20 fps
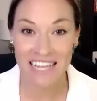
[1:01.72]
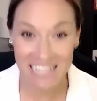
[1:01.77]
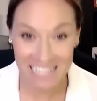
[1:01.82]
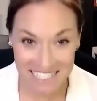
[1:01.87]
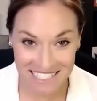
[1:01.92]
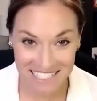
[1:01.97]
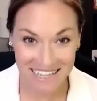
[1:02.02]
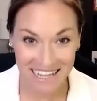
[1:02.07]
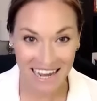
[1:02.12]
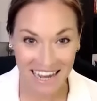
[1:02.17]

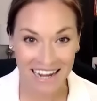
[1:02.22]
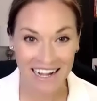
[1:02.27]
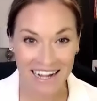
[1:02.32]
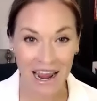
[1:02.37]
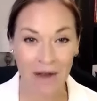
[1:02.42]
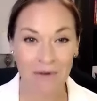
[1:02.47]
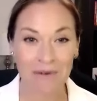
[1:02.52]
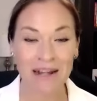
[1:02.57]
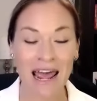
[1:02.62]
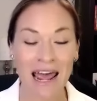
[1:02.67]
into that,
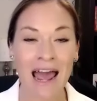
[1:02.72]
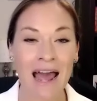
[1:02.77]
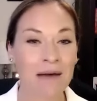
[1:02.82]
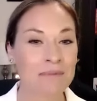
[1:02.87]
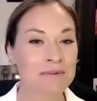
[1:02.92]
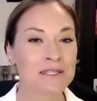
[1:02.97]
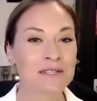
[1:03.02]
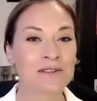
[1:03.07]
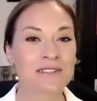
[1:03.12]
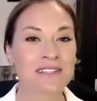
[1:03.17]
I would
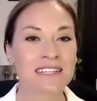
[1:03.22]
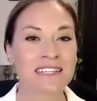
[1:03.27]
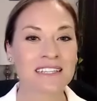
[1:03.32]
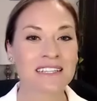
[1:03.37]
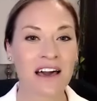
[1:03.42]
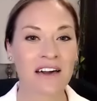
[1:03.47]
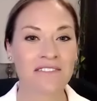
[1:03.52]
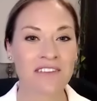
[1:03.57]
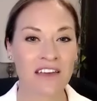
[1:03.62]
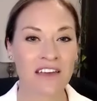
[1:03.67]
absolutely
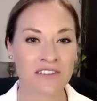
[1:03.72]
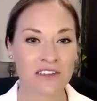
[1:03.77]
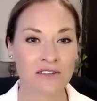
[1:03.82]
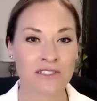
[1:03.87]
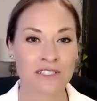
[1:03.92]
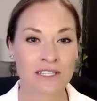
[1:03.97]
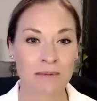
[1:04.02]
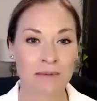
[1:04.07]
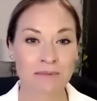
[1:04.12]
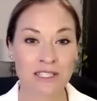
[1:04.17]
love if
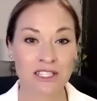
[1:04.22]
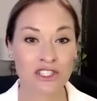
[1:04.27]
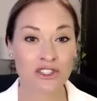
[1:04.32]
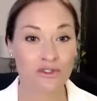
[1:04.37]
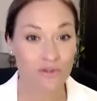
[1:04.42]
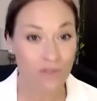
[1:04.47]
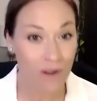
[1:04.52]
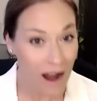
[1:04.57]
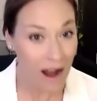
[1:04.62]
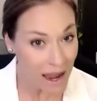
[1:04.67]
you'd
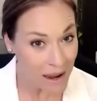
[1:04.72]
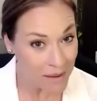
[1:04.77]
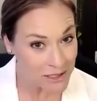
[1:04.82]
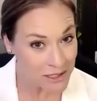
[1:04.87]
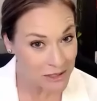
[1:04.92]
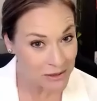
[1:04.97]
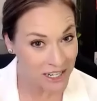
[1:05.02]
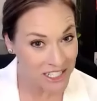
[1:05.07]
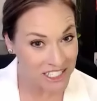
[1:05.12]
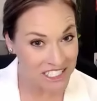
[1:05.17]
subscribe
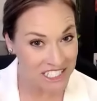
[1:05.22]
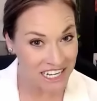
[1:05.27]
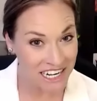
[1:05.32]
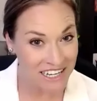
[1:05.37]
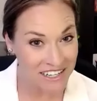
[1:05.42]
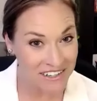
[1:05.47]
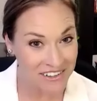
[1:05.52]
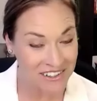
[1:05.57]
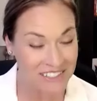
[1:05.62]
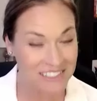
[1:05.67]
to our
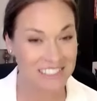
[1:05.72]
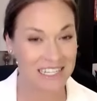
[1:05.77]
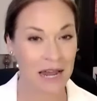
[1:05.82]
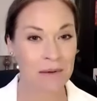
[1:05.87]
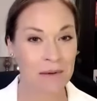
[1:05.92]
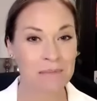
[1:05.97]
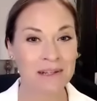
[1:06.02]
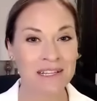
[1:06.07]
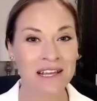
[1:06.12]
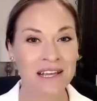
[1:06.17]
channel
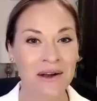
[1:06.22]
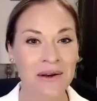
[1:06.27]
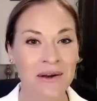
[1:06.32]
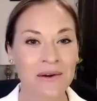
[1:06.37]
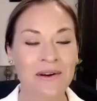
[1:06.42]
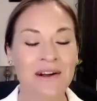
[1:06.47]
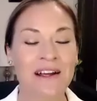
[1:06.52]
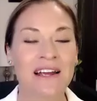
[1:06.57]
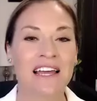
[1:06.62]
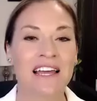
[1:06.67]
down
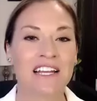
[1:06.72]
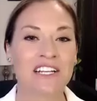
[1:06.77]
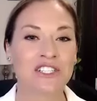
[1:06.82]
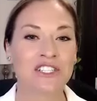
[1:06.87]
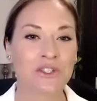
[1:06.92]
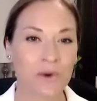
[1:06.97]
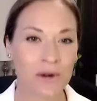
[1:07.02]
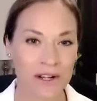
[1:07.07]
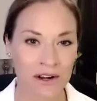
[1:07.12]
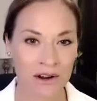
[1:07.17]
below and
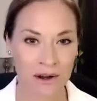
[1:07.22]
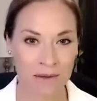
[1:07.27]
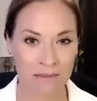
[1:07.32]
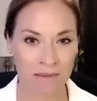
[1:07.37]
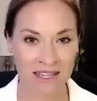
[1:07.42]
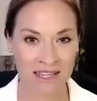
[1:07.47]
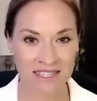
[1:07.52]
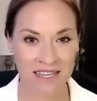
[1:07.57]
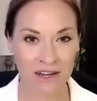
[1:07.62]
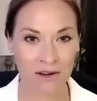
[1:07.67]
join our
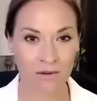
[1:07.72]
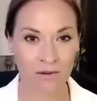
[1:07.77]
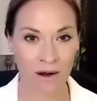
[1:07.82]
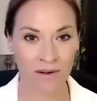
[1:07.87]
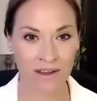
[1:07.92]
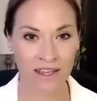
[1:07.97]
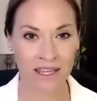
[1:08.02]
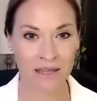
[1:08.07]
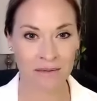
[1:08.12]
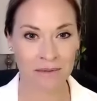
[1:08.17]
amazing
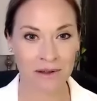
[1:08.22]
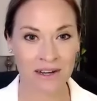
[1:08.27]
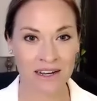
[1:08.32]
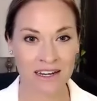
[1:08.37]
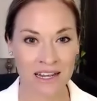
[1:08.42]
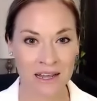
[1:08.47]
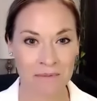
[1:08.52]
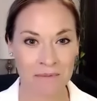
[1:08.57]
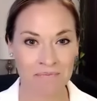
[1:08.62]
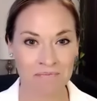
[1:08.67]
growing
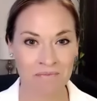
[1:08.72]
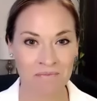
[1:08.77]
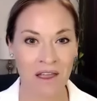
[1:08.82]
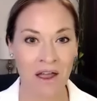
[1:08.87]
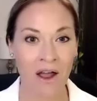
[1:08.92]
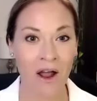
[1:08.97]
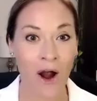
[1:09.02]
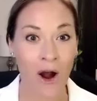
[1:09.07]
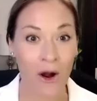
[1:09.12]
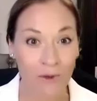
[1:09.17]
community.
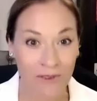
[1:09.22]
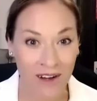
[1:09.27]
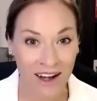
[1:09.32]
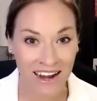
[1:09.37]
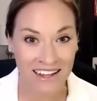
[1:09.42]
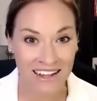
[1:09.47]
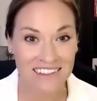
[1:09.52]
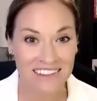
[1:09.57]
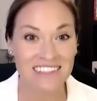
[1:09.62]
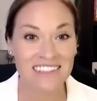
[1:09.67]
All
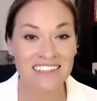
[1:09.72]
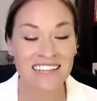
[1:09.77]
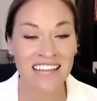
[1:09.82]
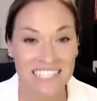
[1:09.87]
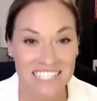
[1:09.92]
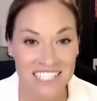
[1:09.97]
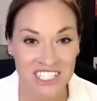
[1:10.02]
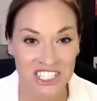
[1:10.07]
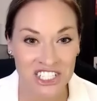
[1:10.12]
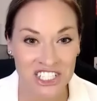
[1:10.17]
right,
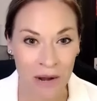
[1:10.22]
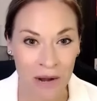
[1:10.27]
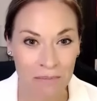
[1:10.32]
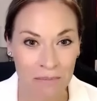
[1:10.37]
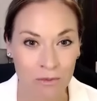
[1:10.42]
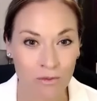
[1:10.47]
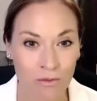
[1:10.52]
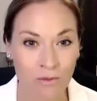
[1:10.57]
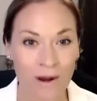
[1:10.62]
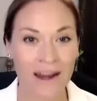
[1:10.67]
let's jump
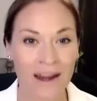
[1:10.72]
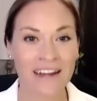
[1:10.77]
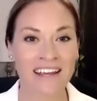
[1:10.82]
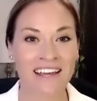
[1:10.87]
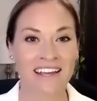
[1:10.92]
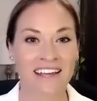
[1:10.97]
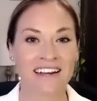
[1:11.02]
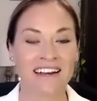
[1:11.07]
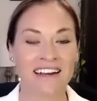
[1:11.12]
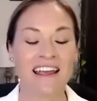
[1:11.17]
right
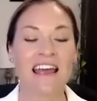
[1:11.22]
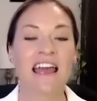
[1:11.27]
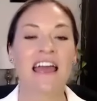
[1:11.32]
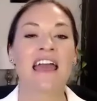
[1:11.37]
in.